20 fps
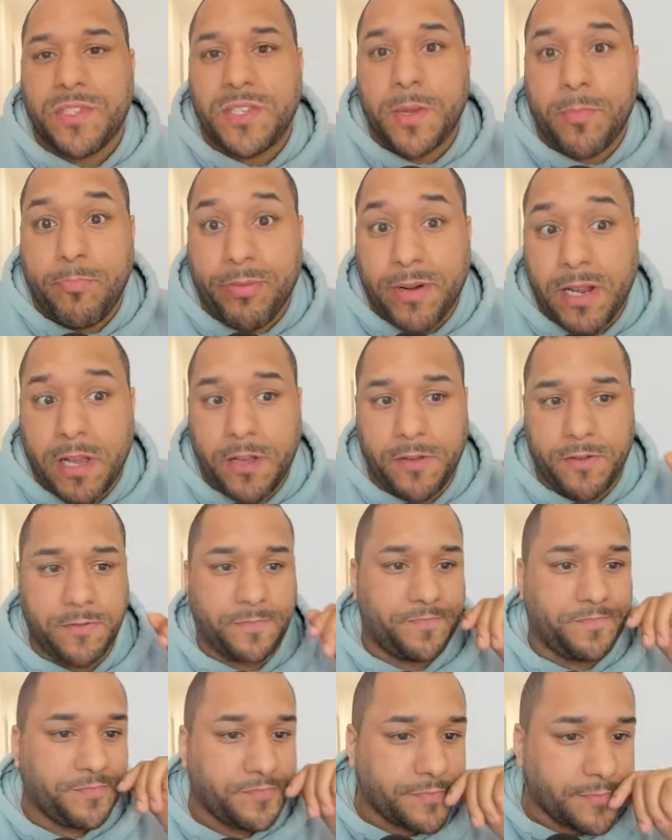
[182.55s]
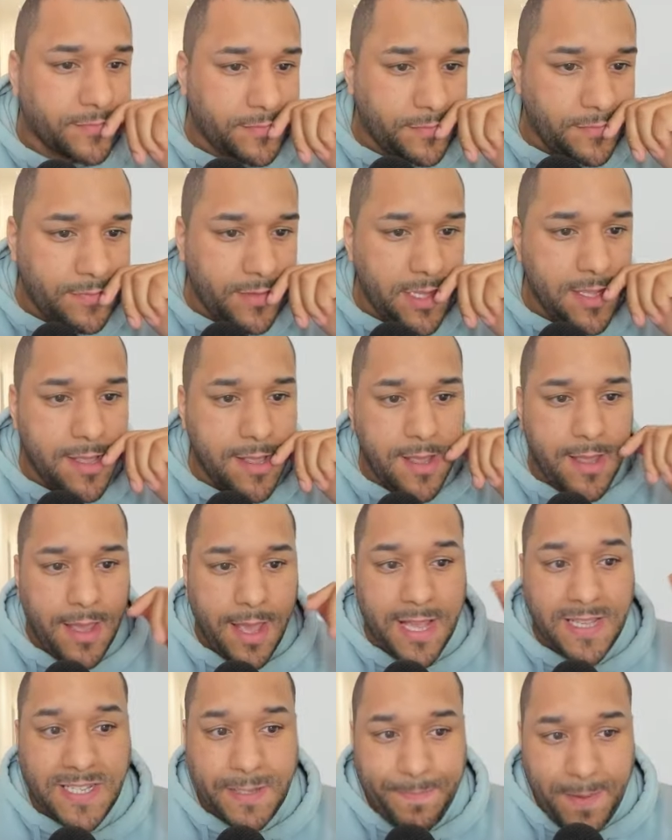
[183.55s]
to blow,
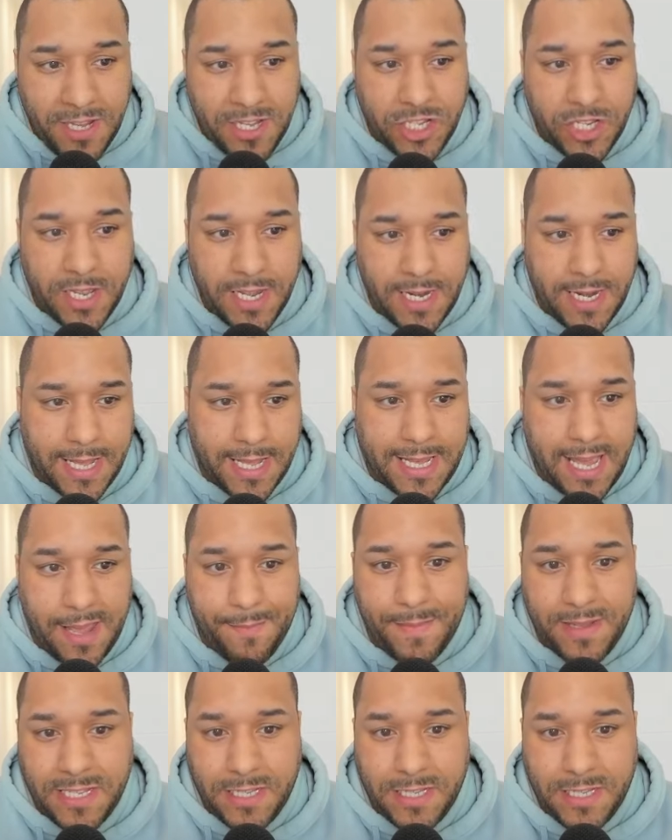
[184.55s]
especially in the gaming